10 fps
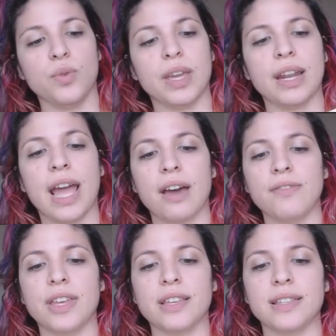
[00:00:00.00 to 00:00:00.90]
you can
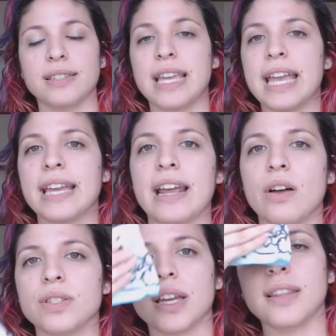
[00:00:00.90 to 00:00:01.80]
have this and take it
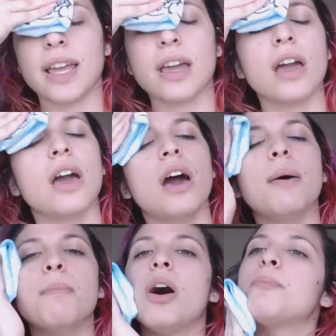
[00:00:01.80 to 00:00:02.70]
out and like
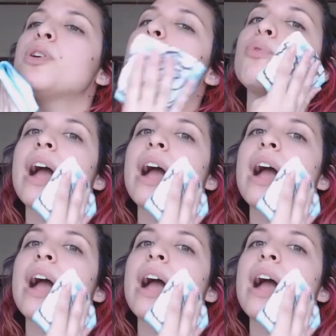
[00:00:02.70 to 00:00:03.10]
mop your